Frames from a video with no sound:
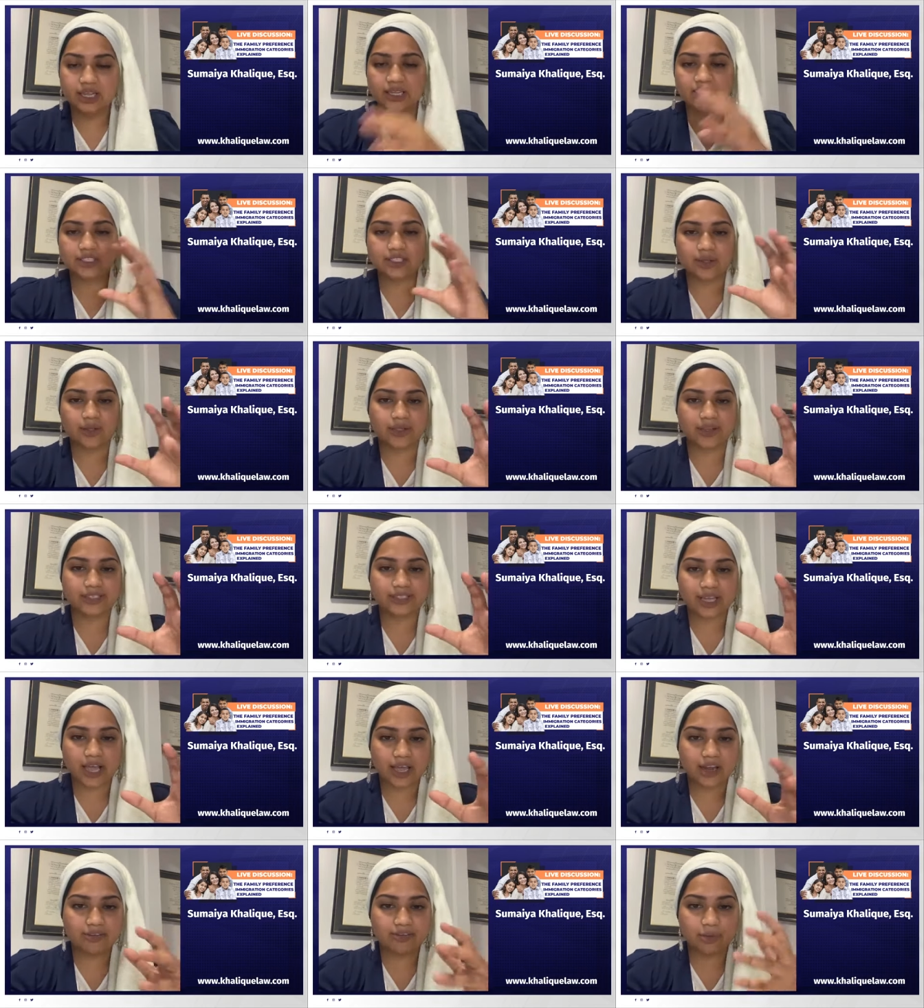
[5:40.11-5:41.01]
So there's
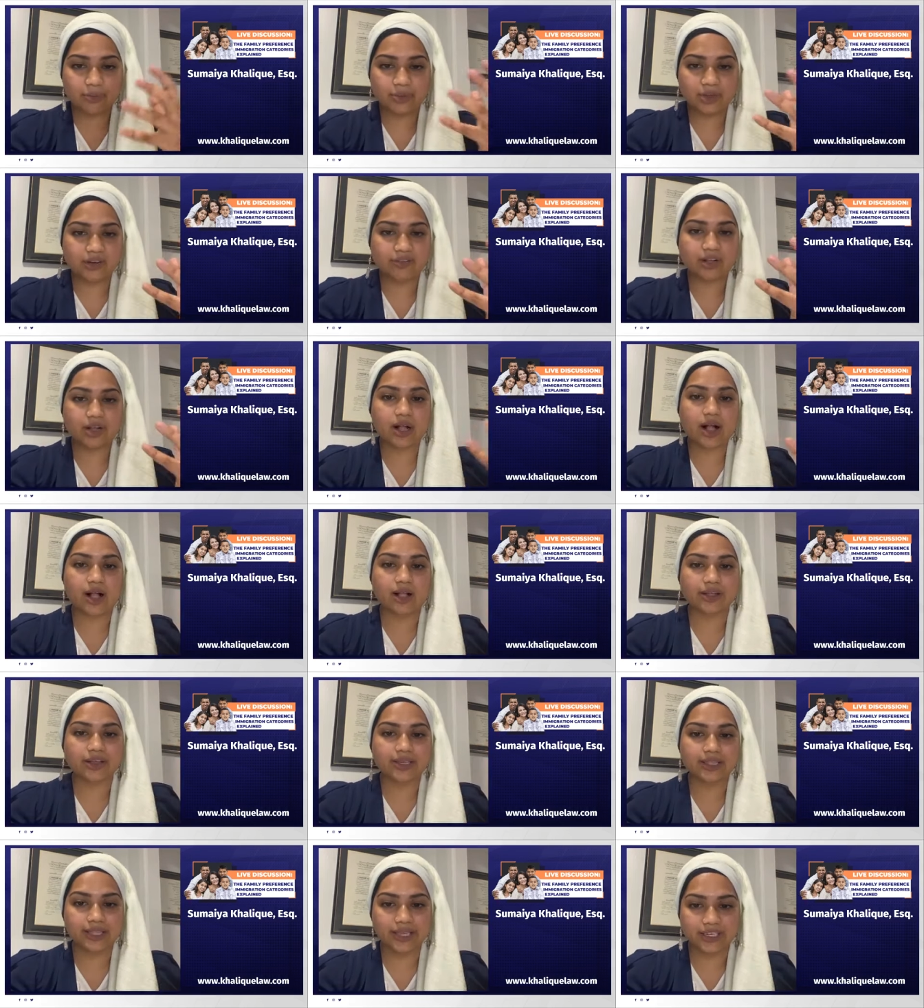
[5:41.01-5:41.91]
kind of a bit of a
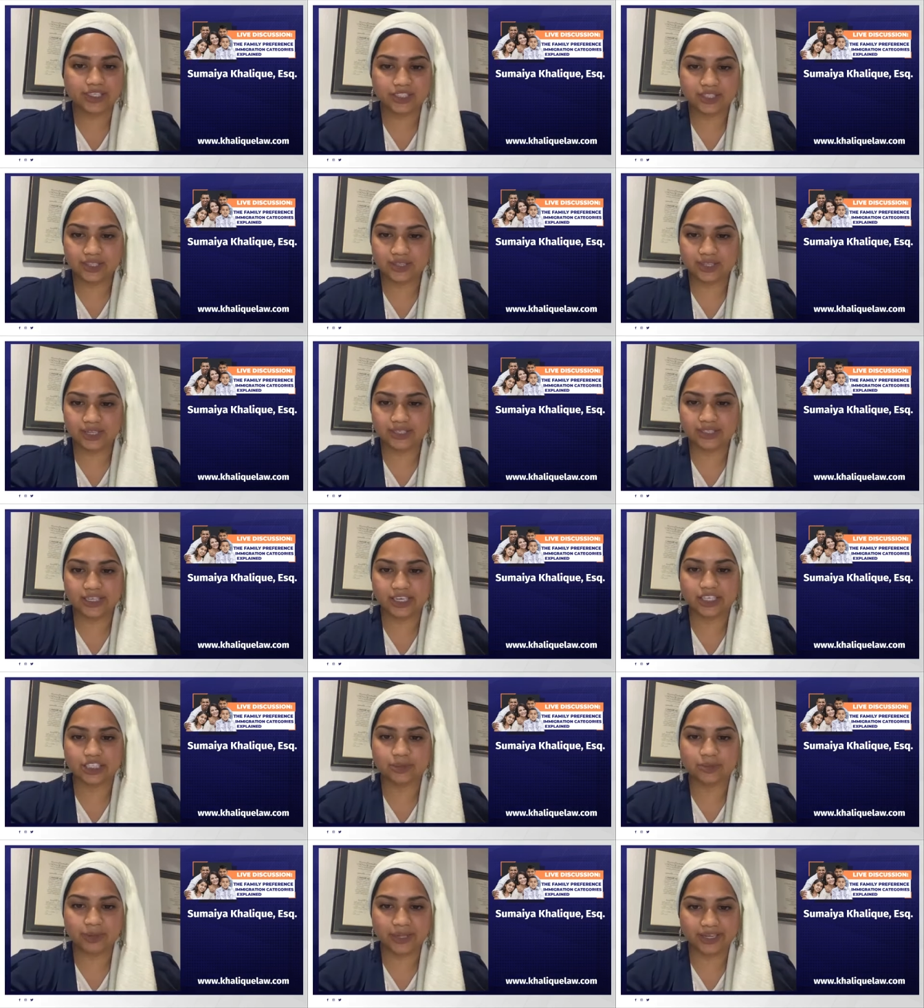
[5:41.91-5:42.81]
calculation that
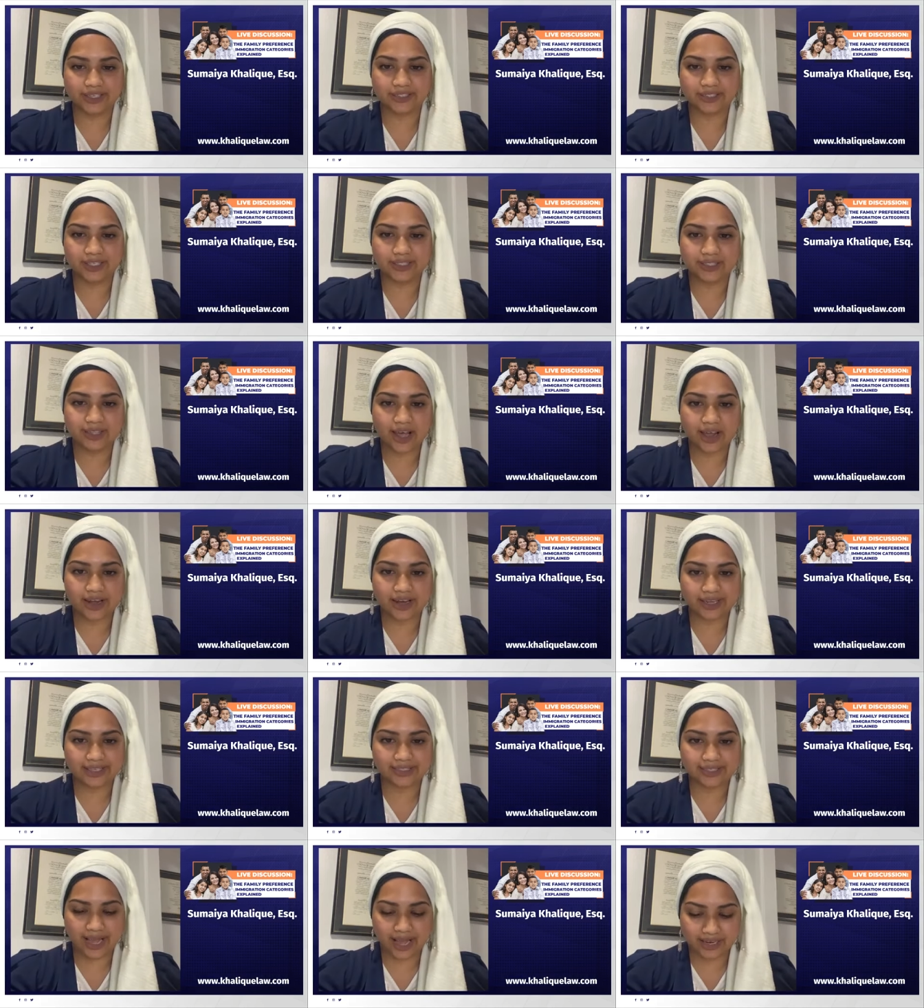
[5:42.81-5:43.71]
takes place. It's not an
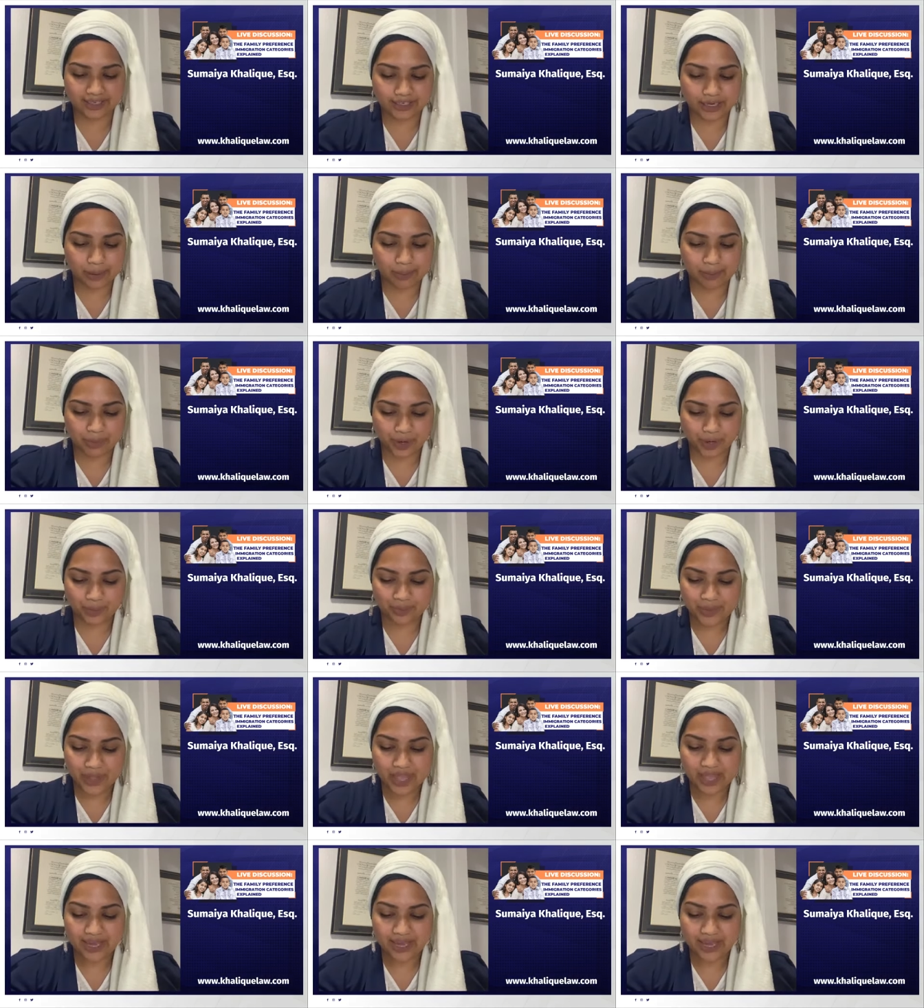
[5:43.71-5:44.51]
exact number.